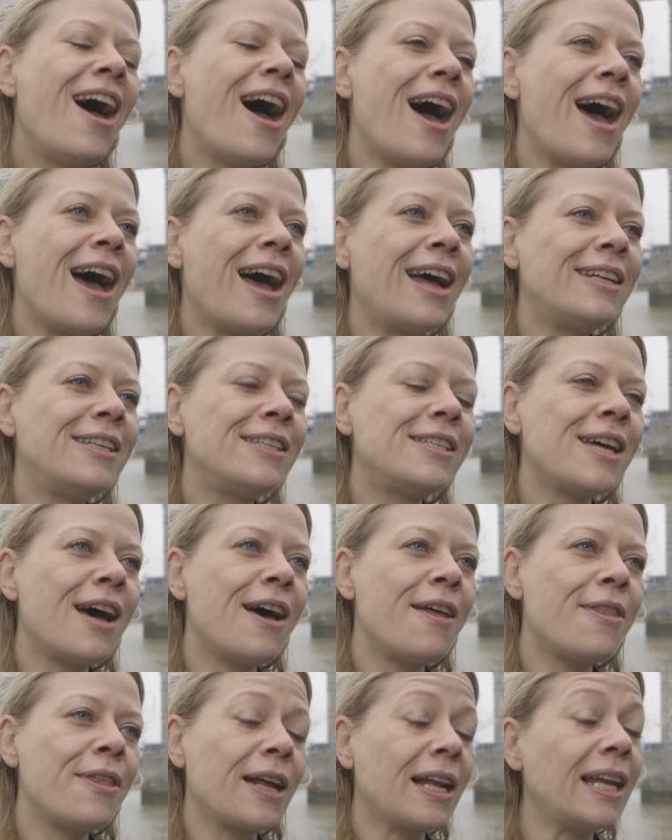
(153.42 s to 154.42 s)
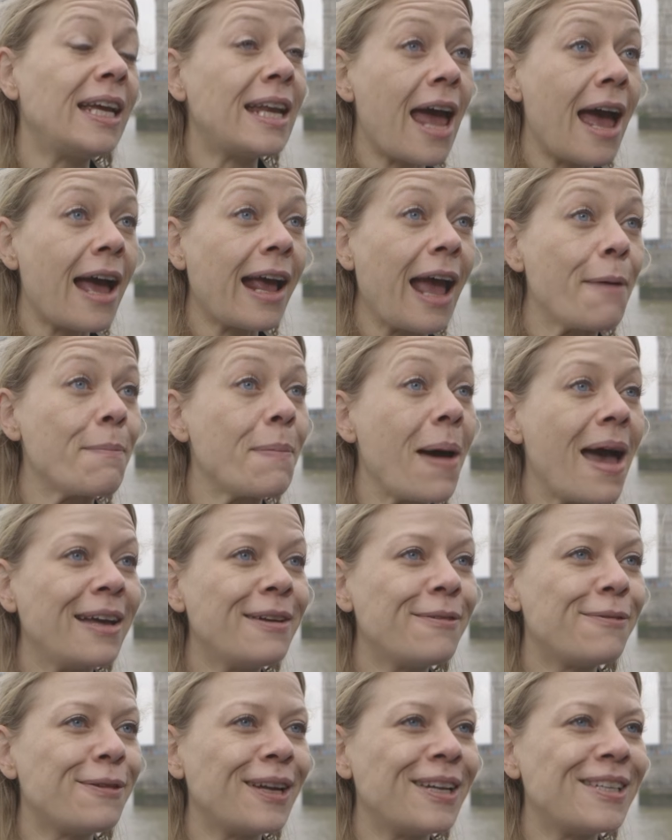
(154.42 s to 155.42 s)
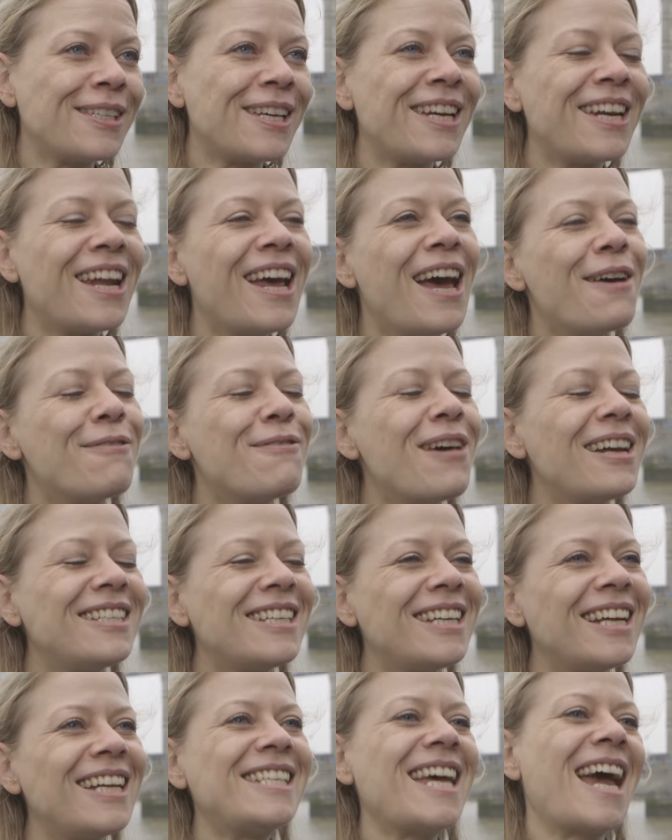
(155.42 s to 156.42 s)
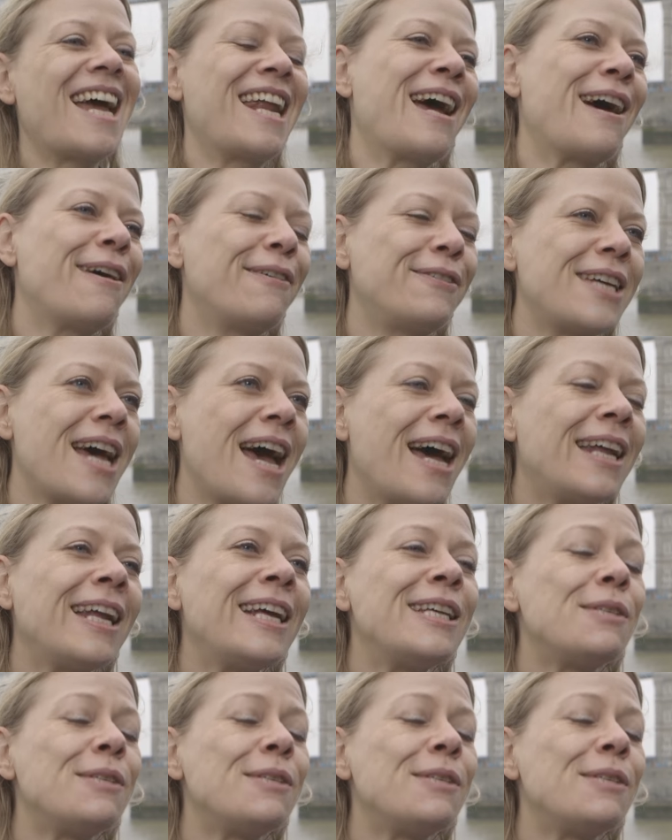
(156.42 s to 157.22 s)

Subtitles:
and the clean air campaign for London rated it 10 out of 10.